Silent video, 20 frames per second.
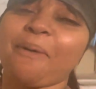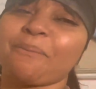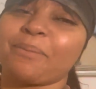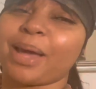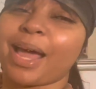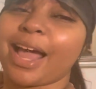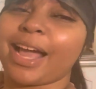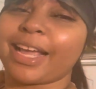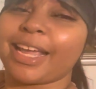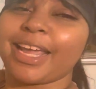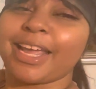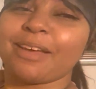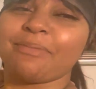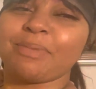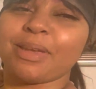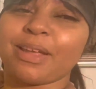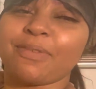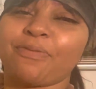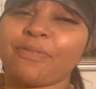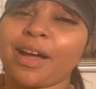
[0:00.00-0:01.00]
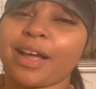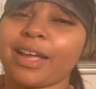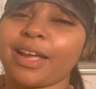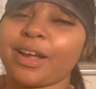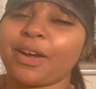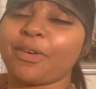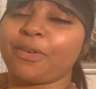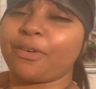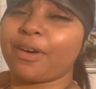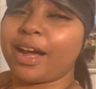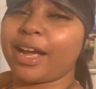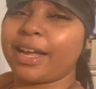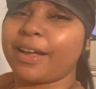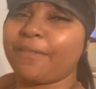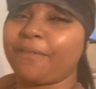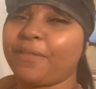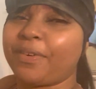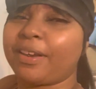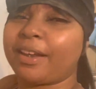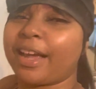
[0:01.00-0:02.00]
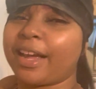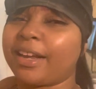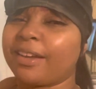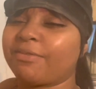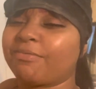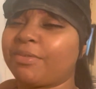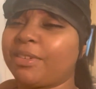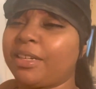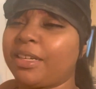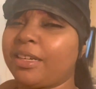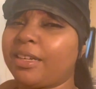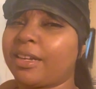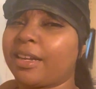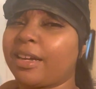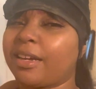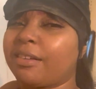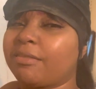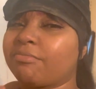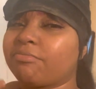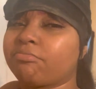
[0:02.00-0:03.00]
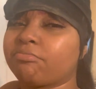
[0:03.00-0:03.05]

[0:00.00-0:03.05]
but I can't be fucking crying for like really like.